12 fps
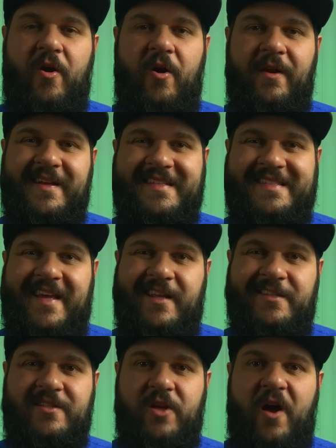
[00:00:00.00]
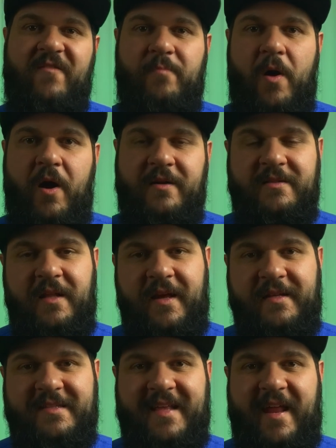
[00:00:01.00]
on a set of softbox
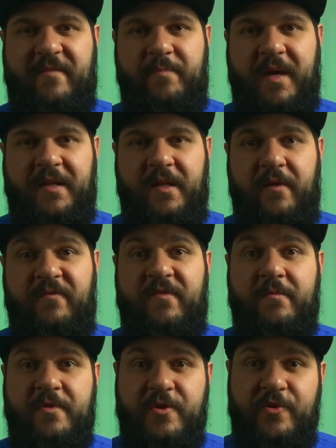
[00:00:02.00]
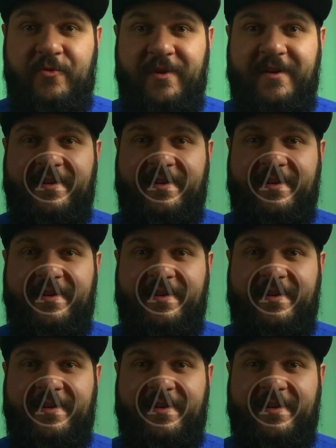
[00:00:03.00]
lights that I picked up from Neewer.